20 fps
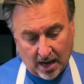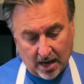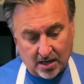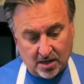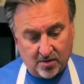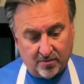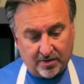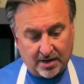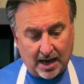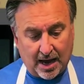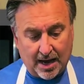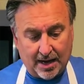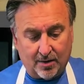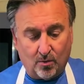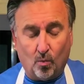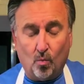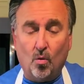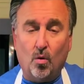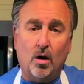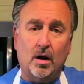And you've
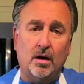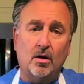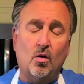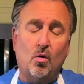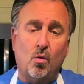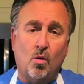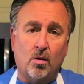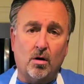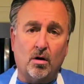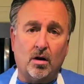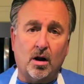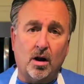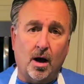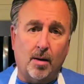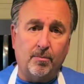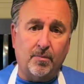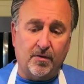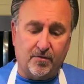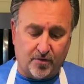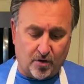got 1/4
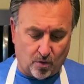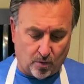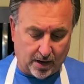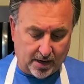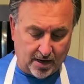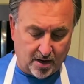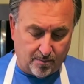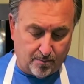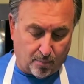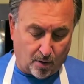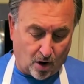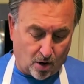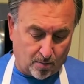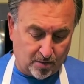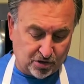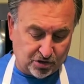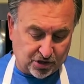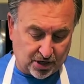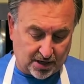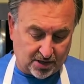cup of grated
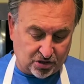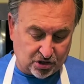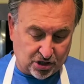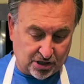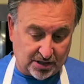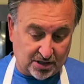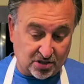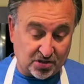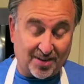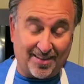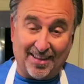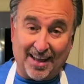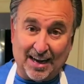Parmesan cheese.